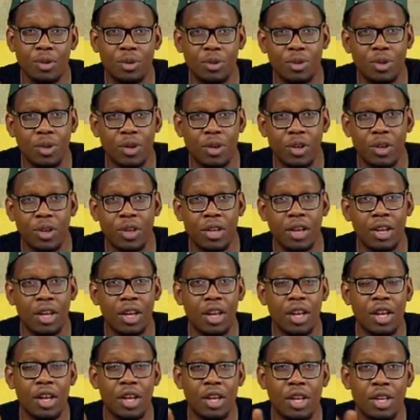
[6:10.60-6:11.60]
school tour.
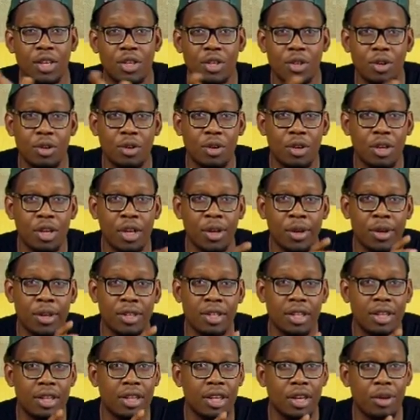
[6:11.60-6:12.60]
So it
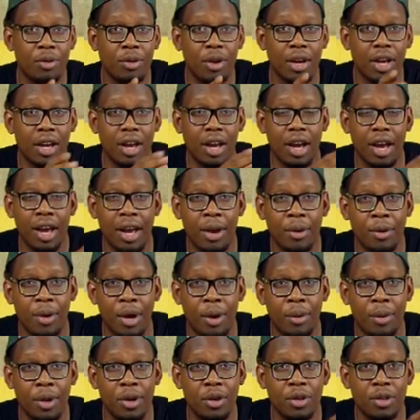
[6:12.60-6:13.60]
was a thing where
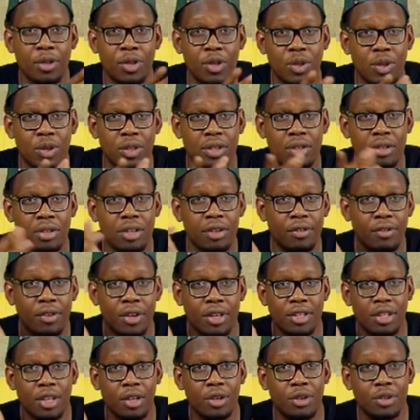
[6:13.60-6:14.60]
I went on tour to
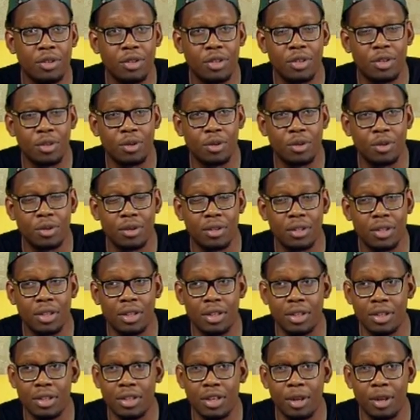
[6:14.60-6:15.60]
different secondary schools in